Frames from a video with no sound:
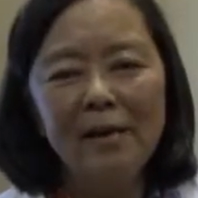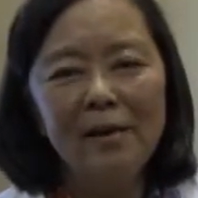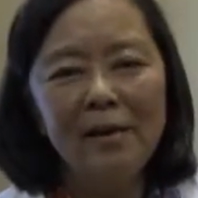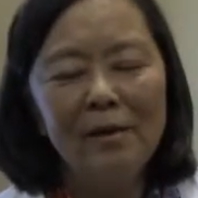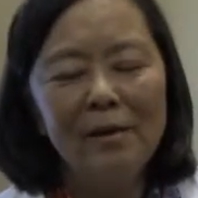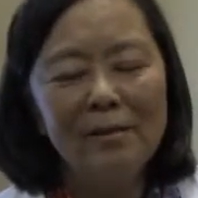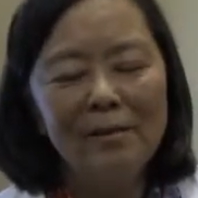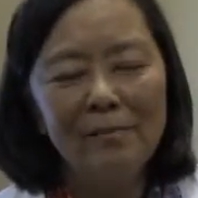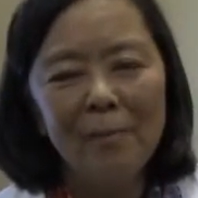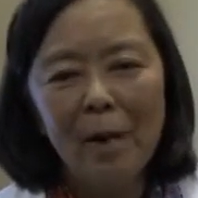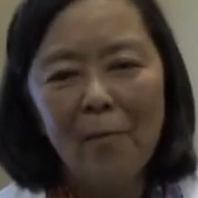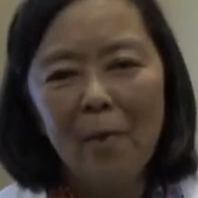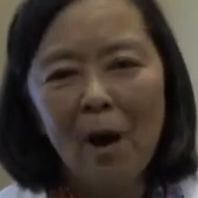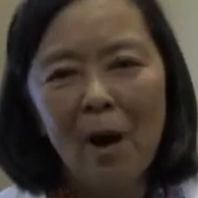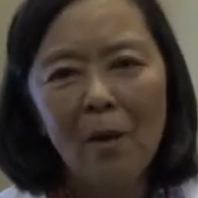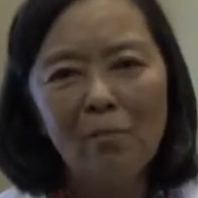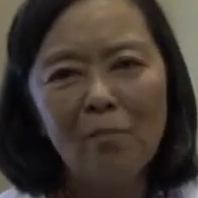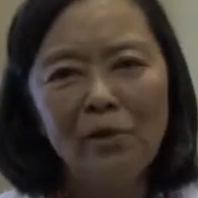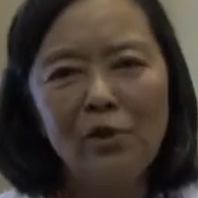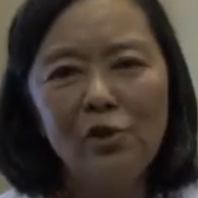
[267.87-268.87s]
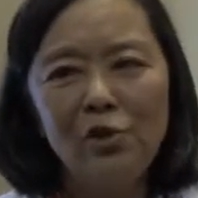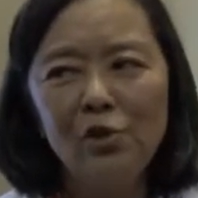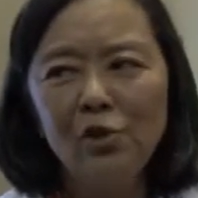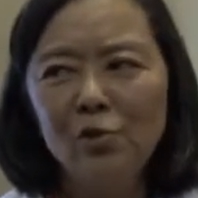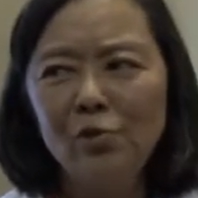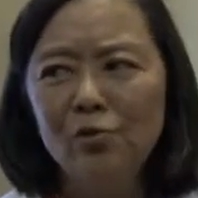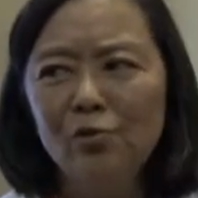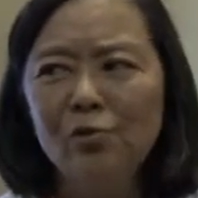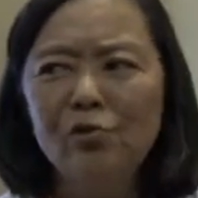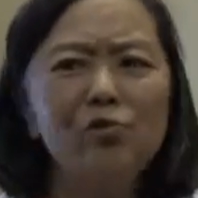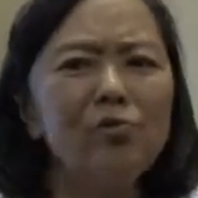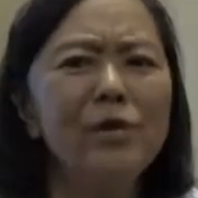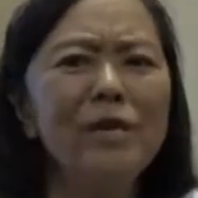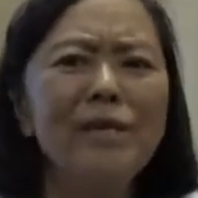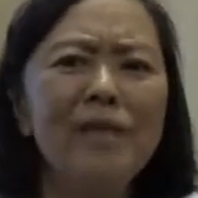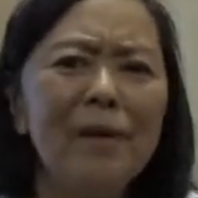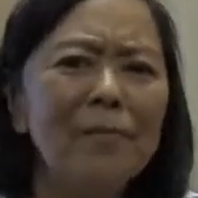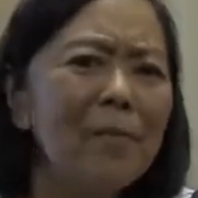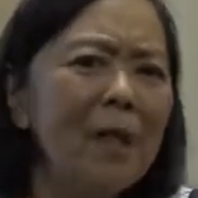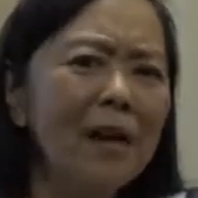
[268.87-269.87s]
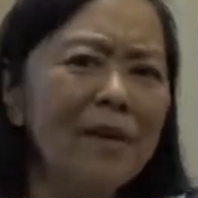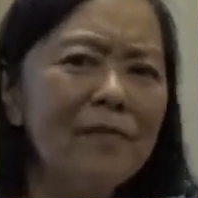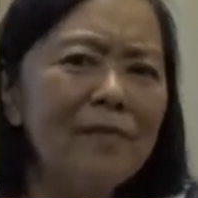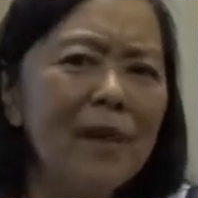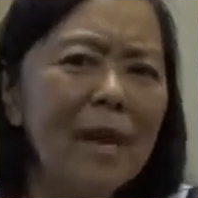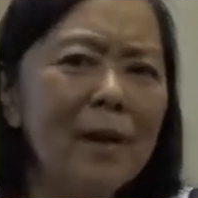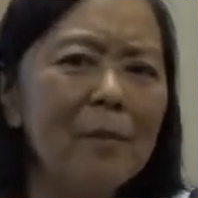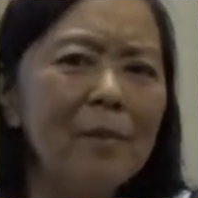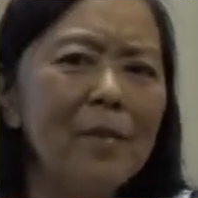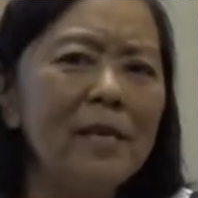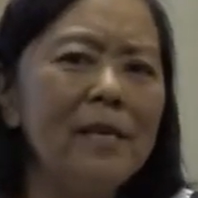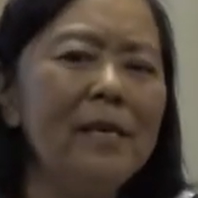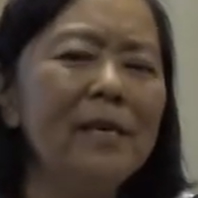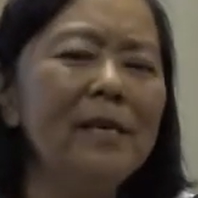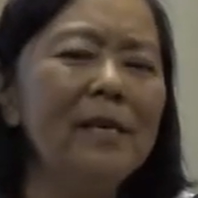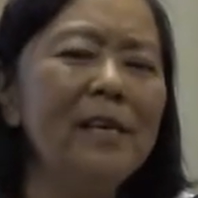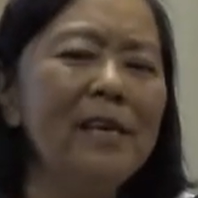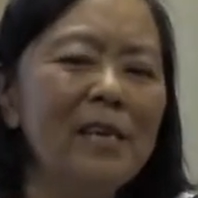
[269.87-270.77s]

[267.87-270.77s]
and my mom would do treat them like family.